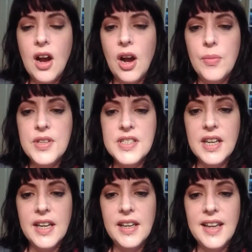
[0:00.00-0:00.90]
I would
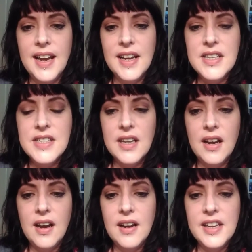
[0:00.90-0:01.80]
say that
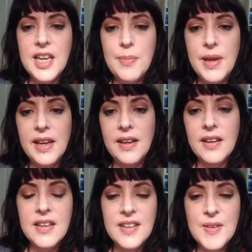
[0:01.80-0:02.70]
keeping